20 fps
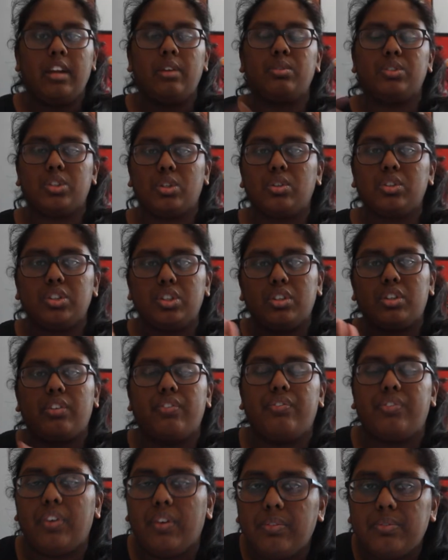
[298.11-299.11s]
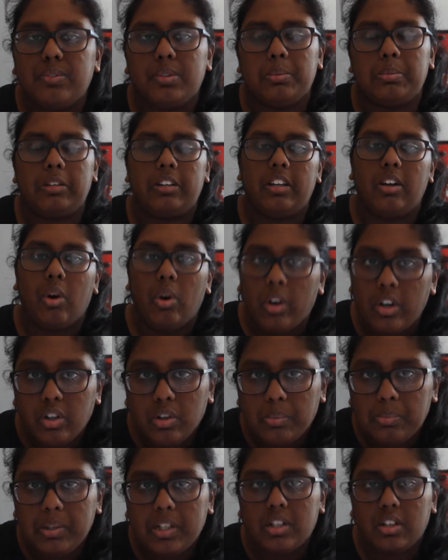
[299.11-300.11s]
And it was also confirmed to be
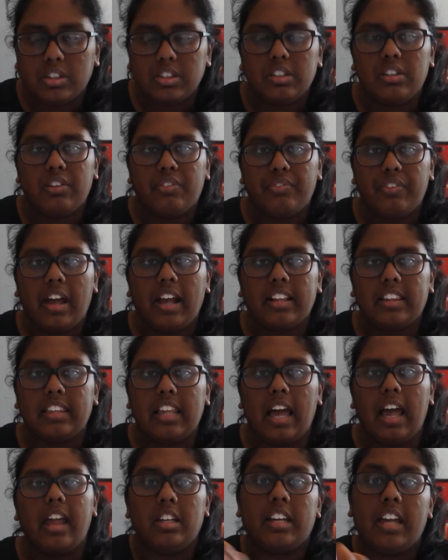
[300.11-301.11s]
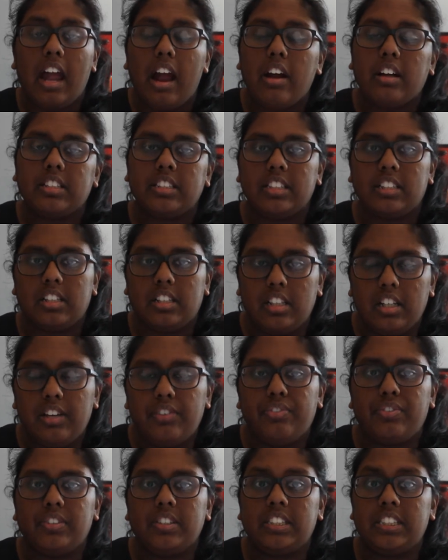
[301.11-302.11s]
oil because of the fact that the character
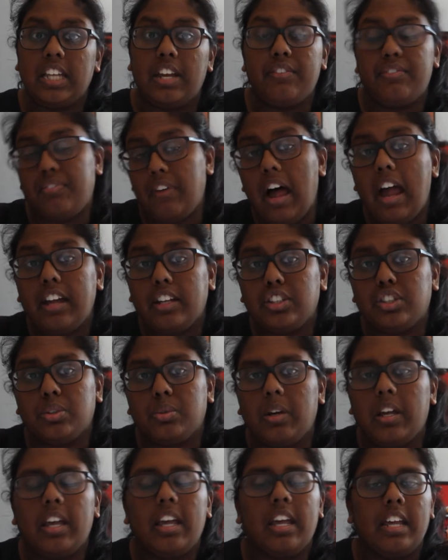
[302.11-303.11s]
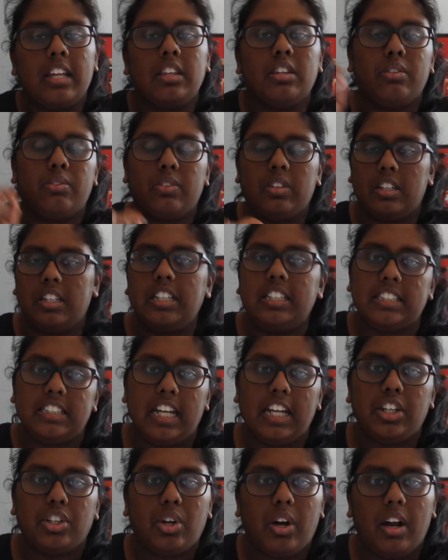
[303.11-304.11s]
Cliff set fire to it in the release date